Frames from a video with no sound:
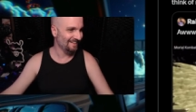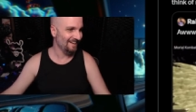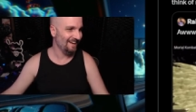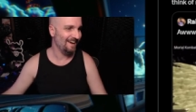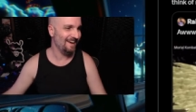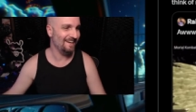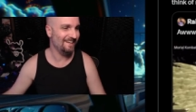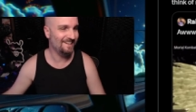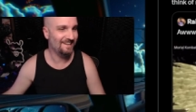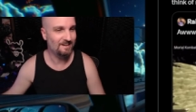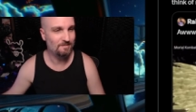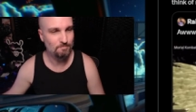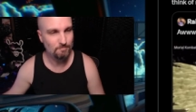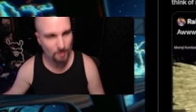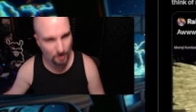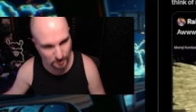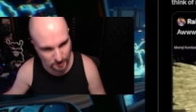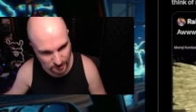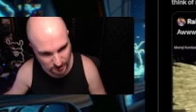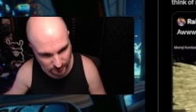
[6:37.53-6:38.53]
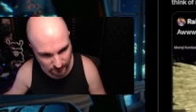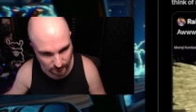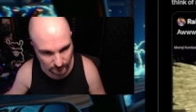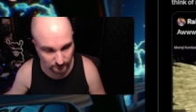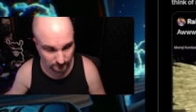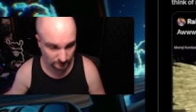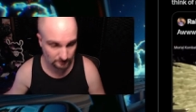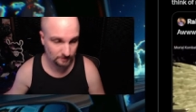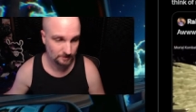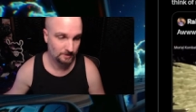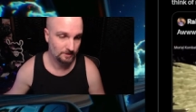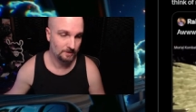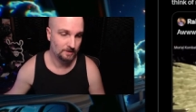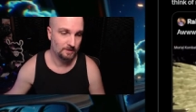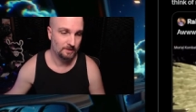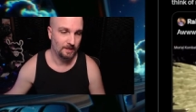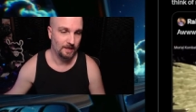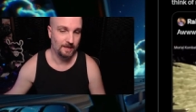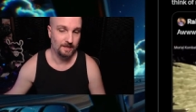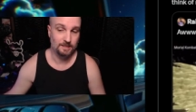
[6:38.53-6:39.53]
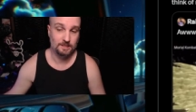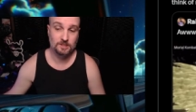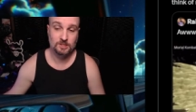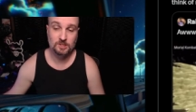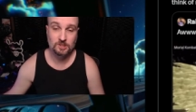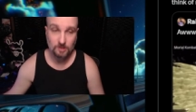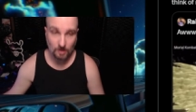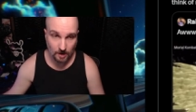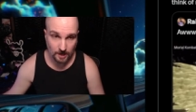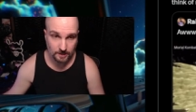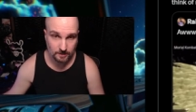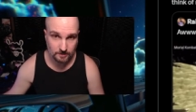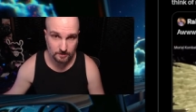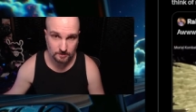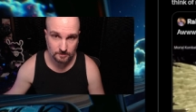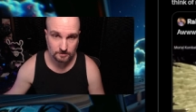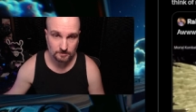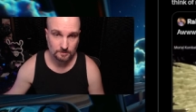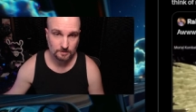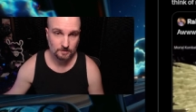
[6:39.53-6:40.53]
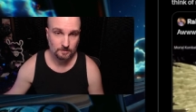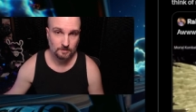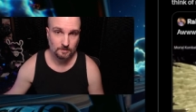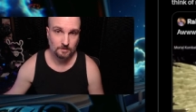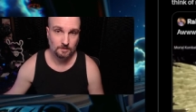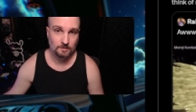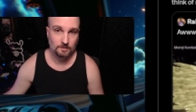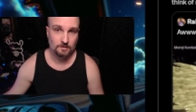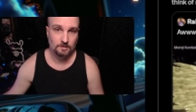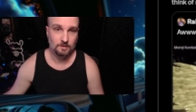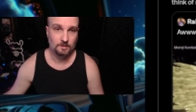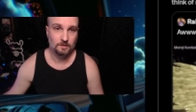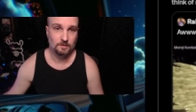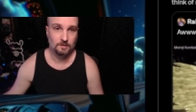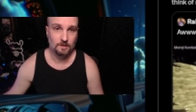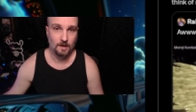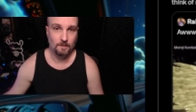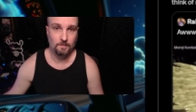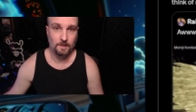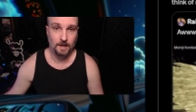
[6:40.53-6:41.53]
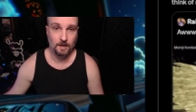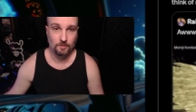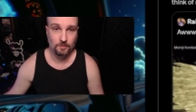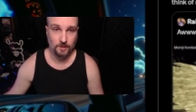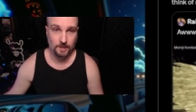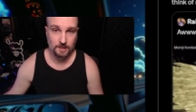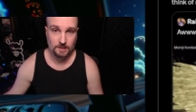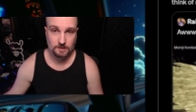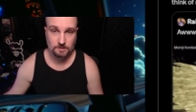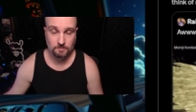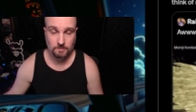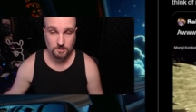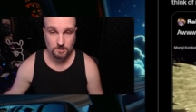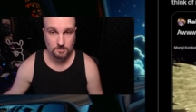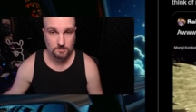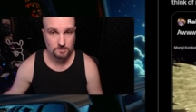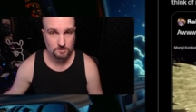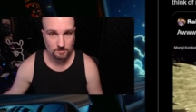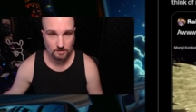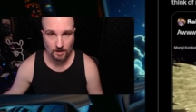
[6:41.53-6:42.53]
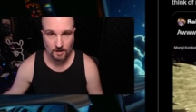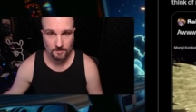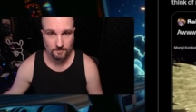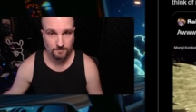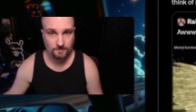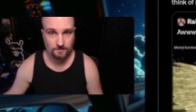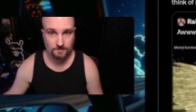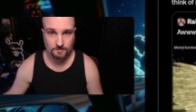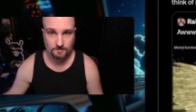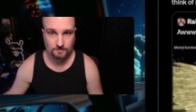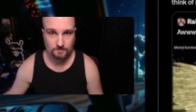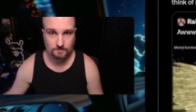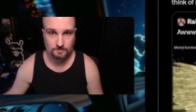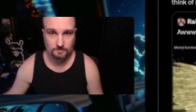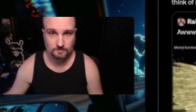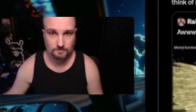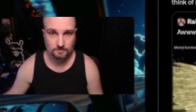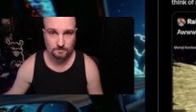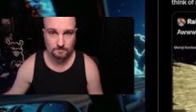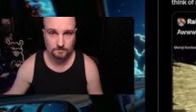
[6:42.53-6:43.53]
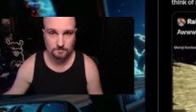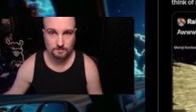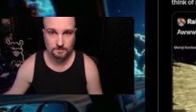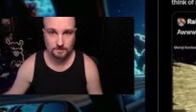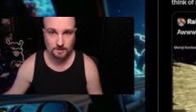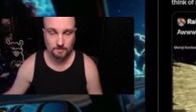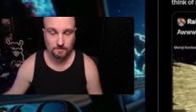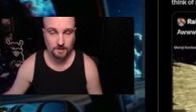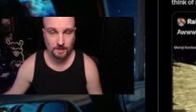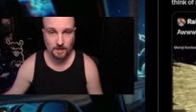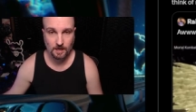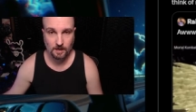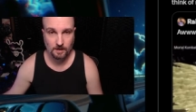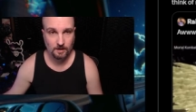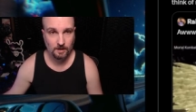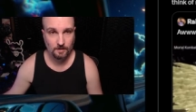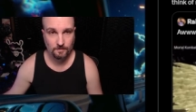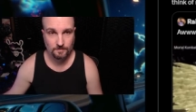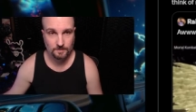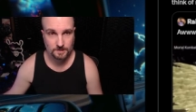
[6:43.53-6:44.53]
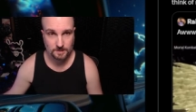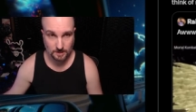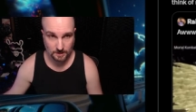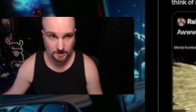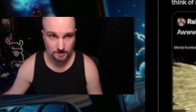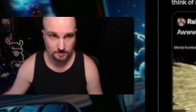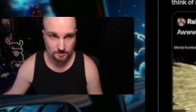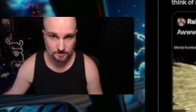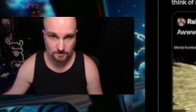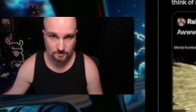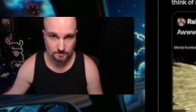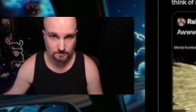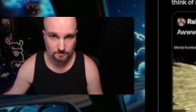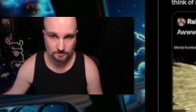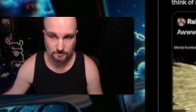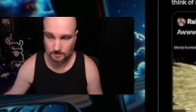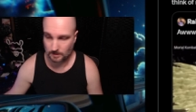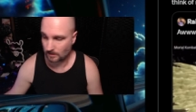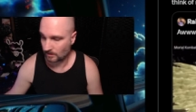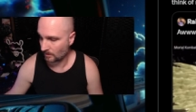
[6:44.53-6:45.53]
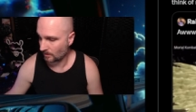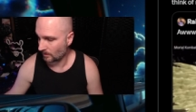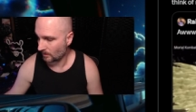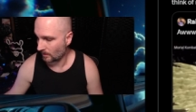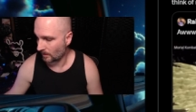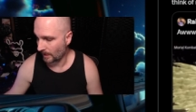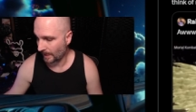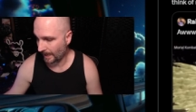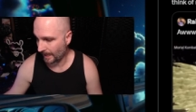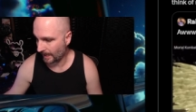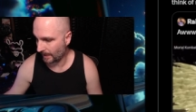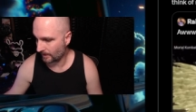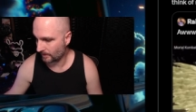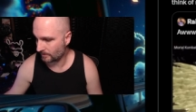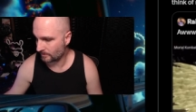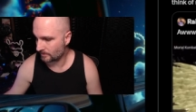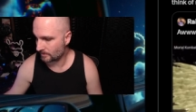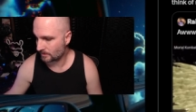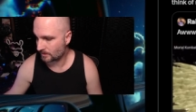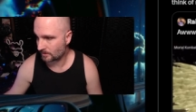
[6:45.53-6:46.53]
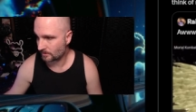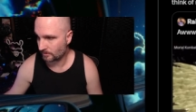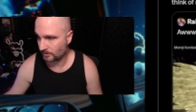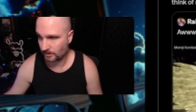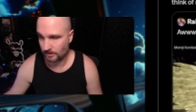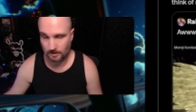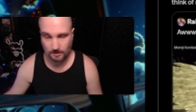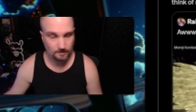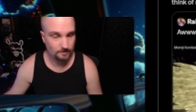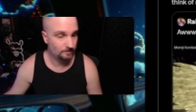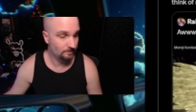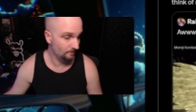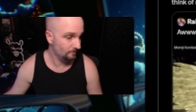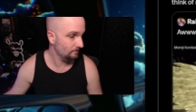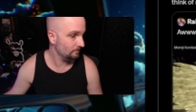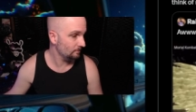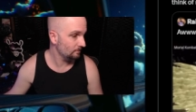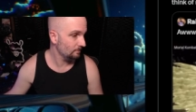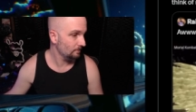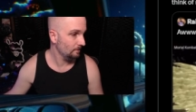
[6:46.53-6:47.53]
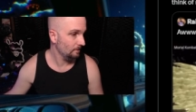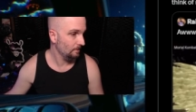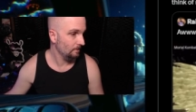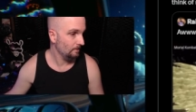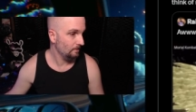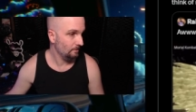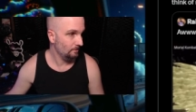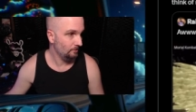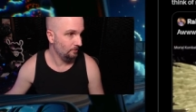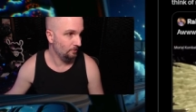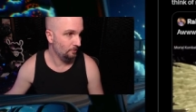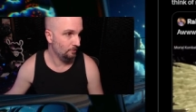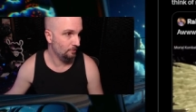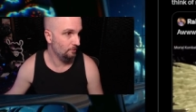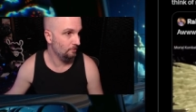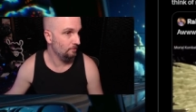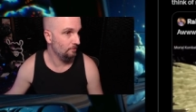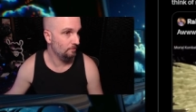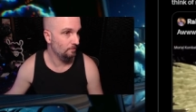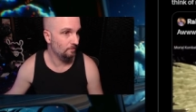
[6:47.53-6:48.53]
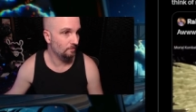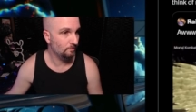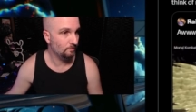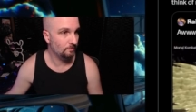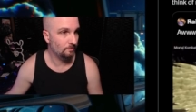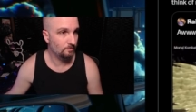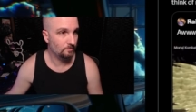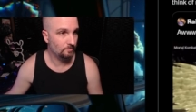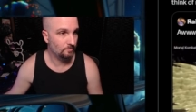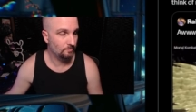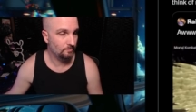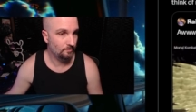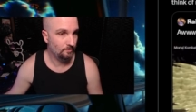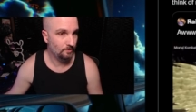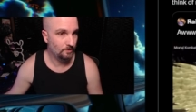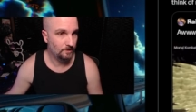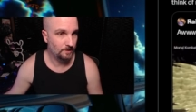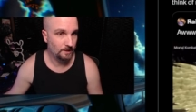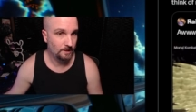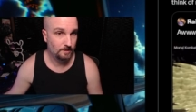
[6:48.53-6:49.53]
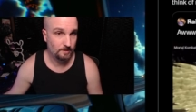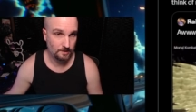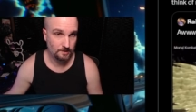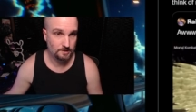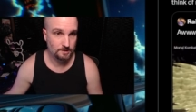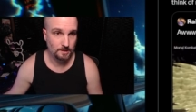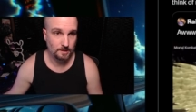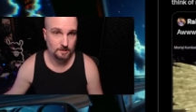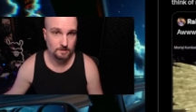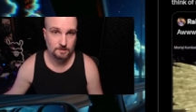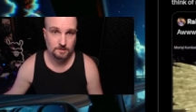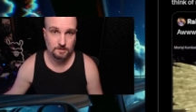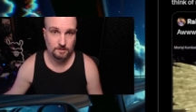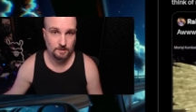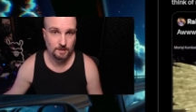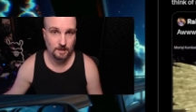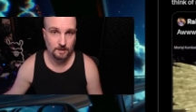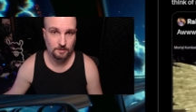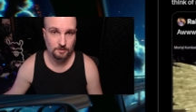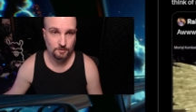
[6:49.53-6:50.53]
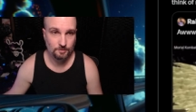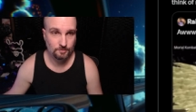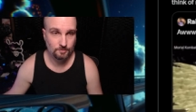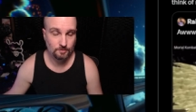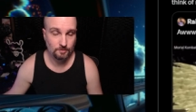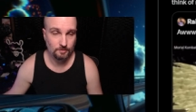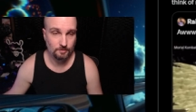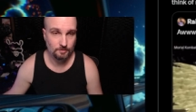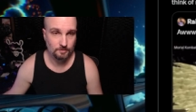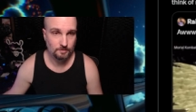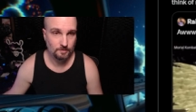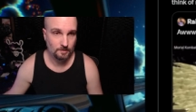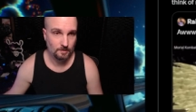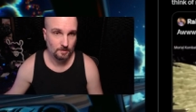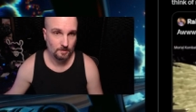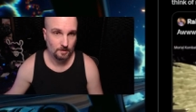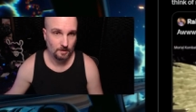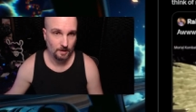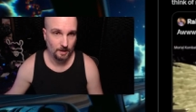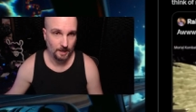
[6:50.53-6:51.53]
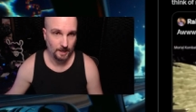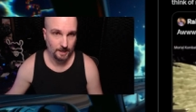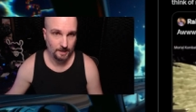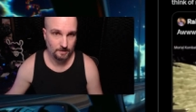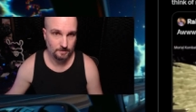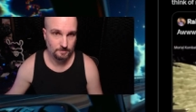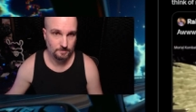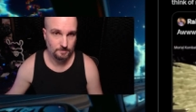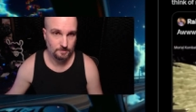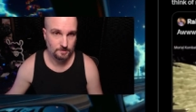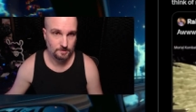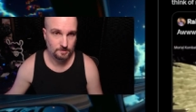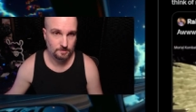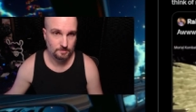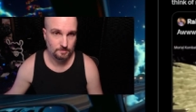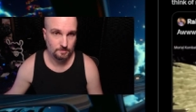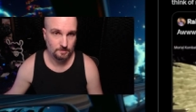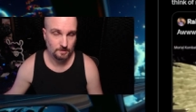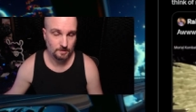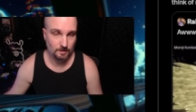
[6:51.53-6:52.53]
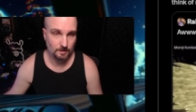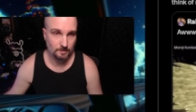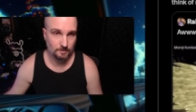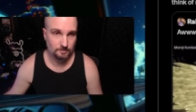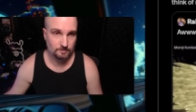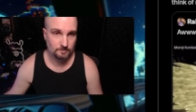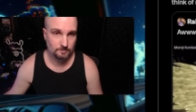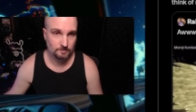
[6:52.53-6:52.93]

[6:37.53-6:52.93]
and get emotional and excited about things, because life can be hard enough as it is. And, you know, you need these things to get you through. And, you know,